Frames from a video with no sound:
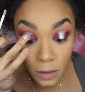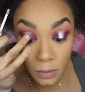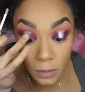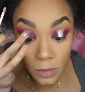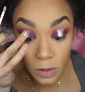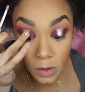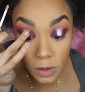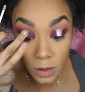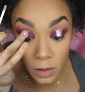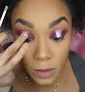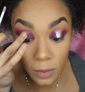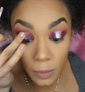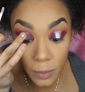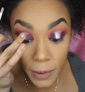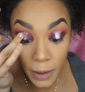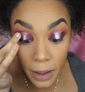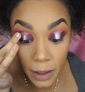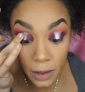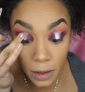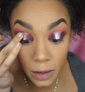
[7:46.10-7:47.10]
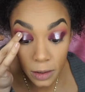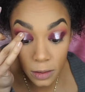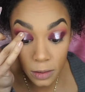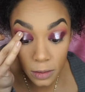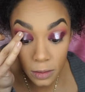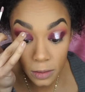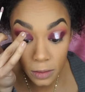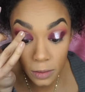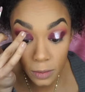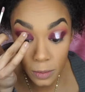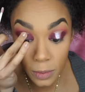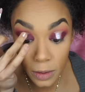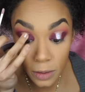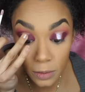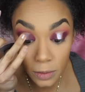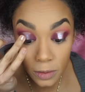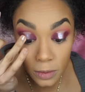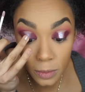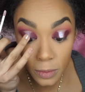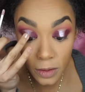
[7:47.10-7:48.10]
I'm just going to pat it in a little
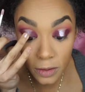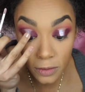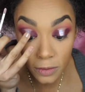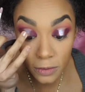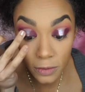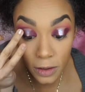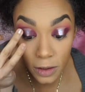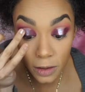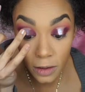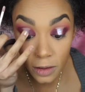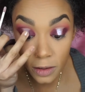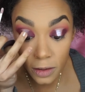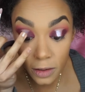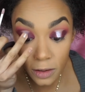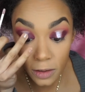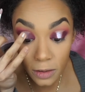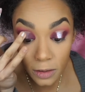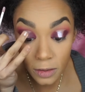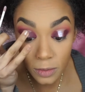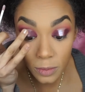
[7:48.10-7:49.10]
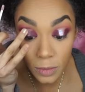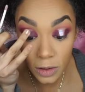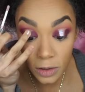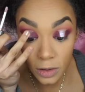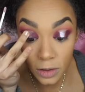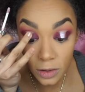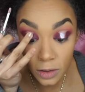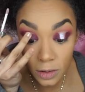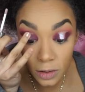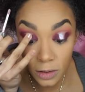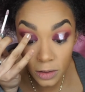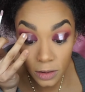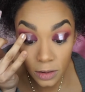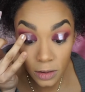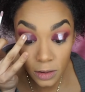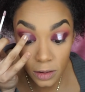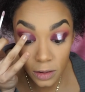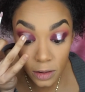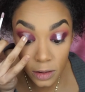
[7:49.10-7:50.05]
bit with my finger to make sure it's